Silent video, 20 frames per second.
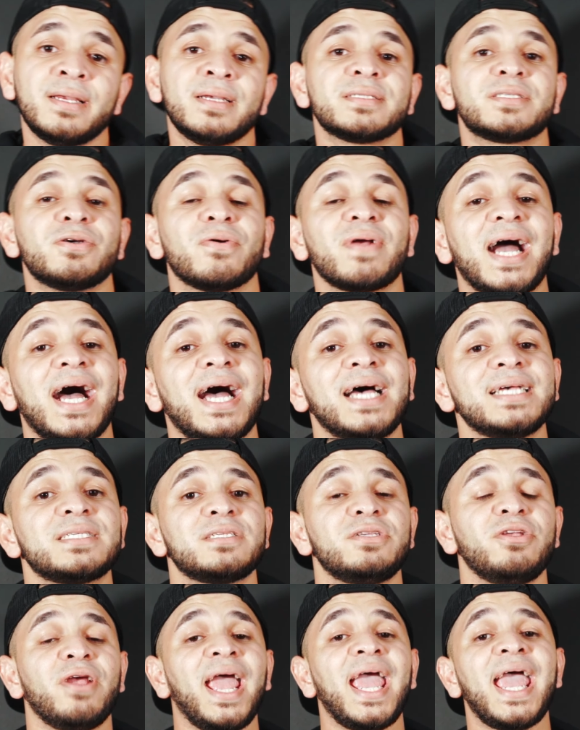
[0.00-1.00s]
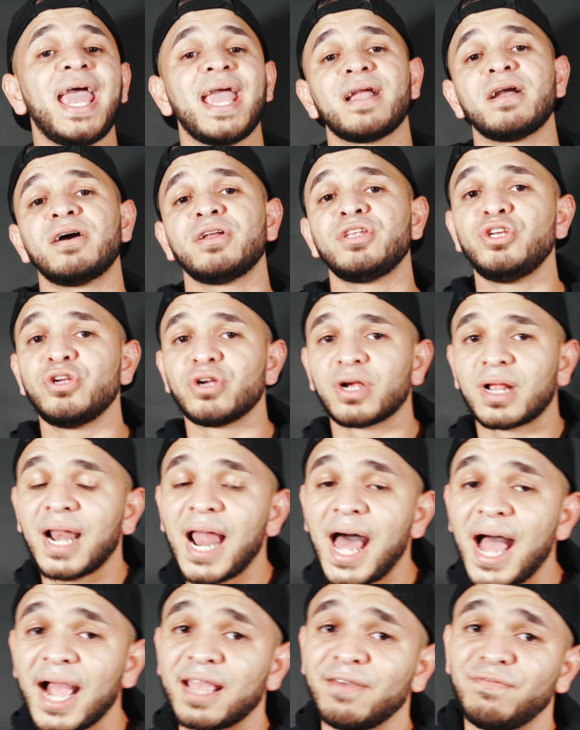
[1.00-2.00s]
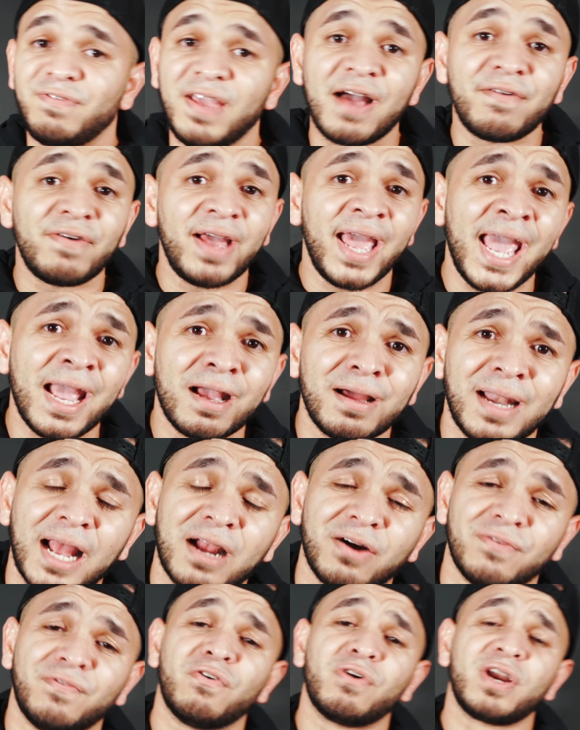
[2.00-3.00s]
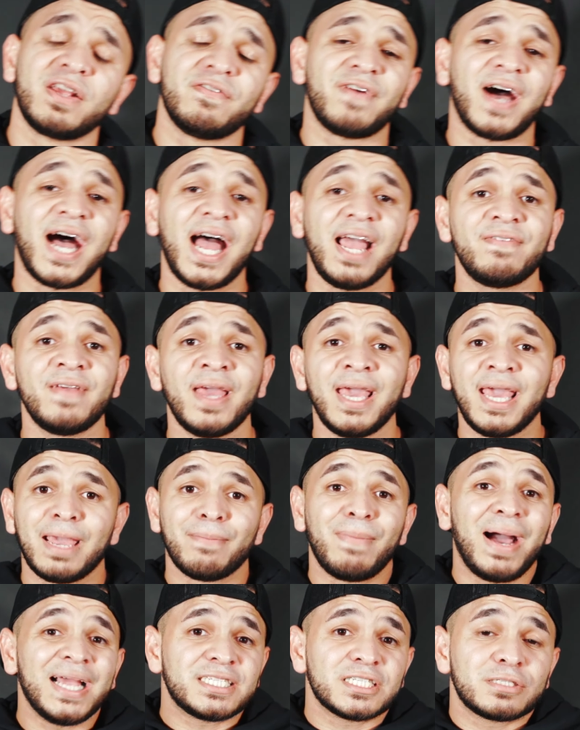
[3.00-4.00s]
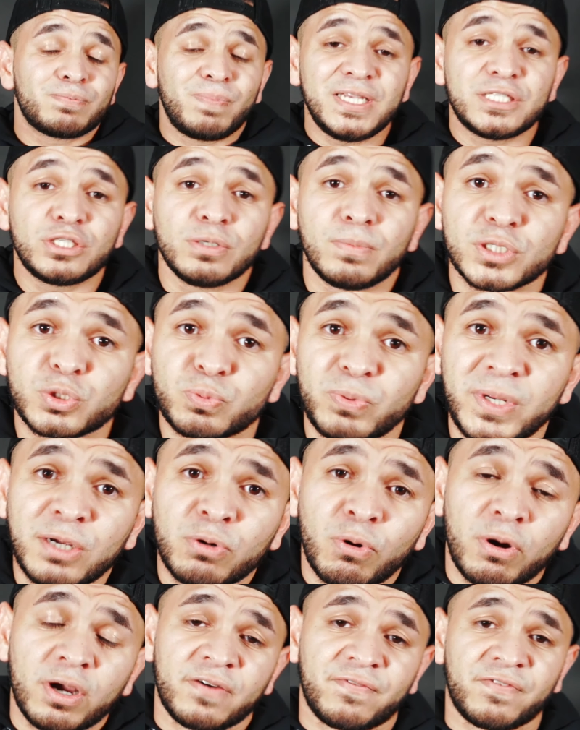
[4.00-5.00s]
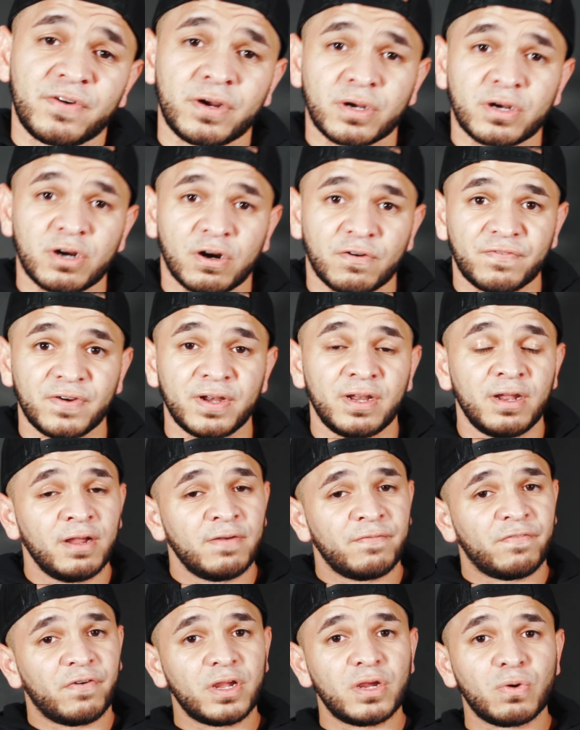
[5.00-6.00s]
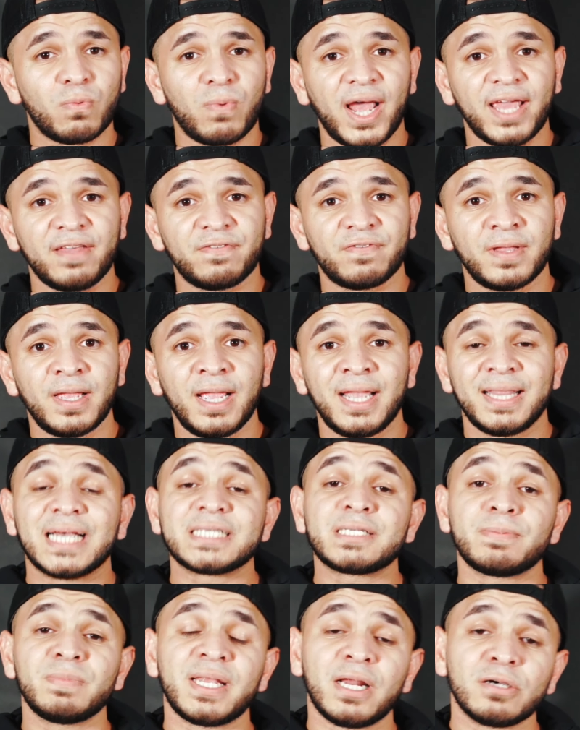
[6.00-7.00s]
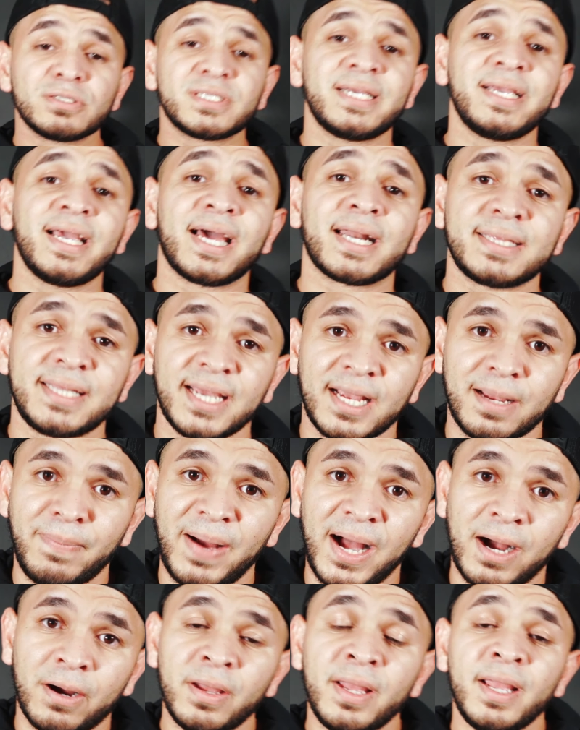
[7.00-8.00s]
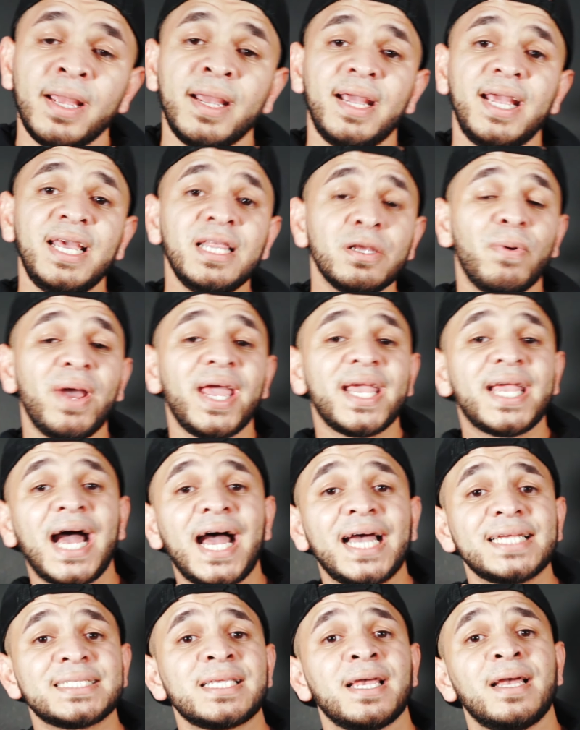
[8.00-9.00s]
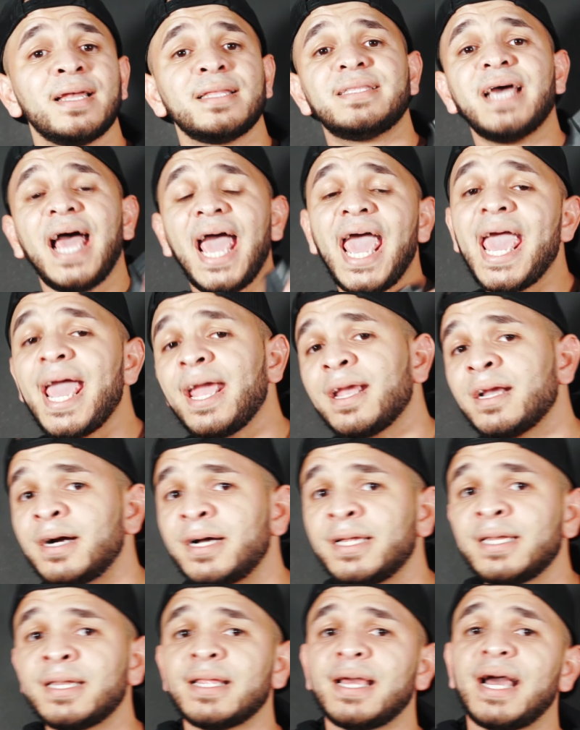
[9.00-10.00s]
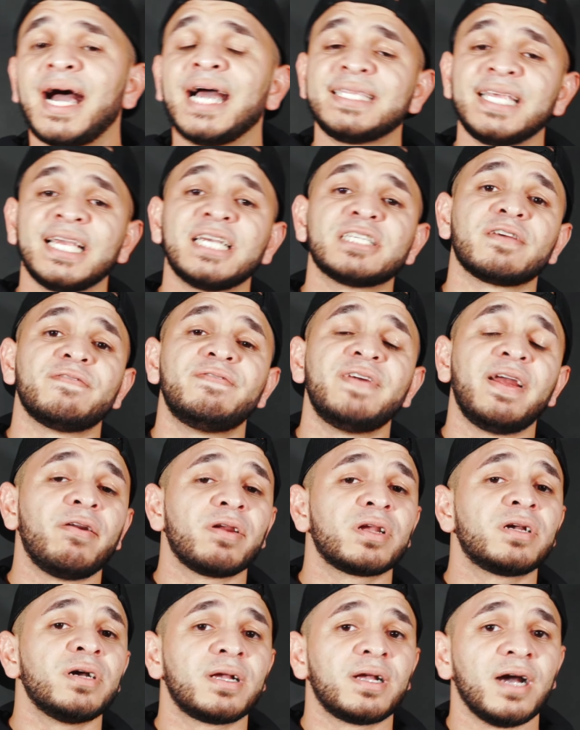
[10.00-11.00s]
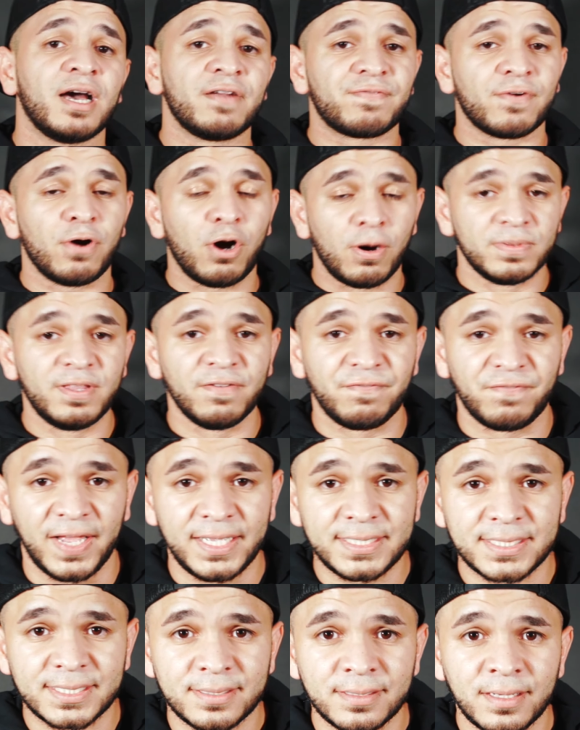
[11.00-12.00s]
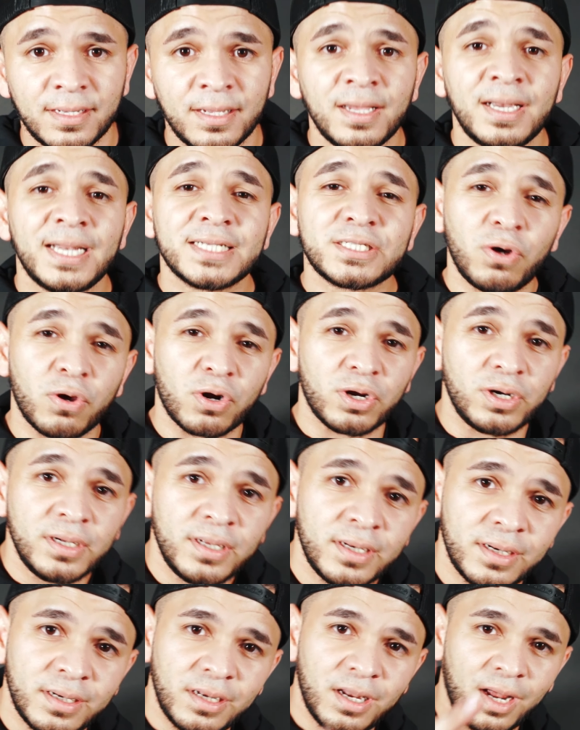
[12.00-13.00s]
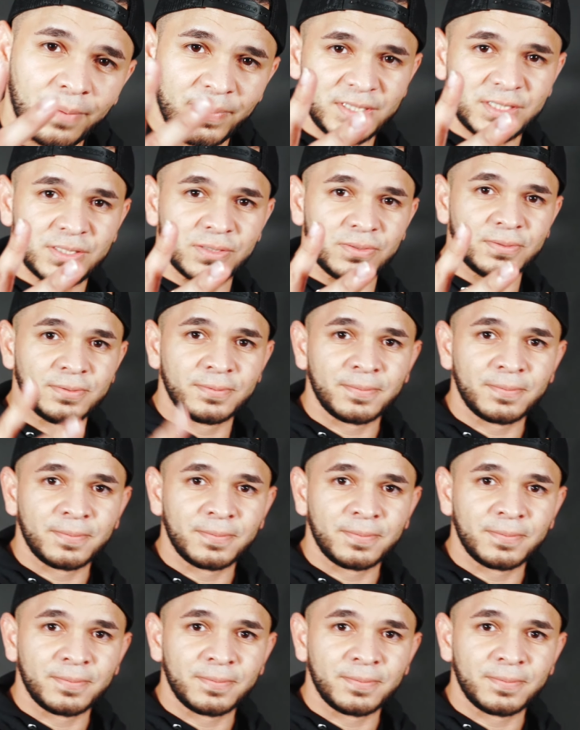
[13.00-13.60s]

So guys, your handgun, your Glock, if you have a handgun like a 45, it might just be too much recoil for your girlfriend, for your wife. That's something else that you gotta think about. Either way, guys, the handgun, I think, is a very good gun for home defense. Let's go to number 2.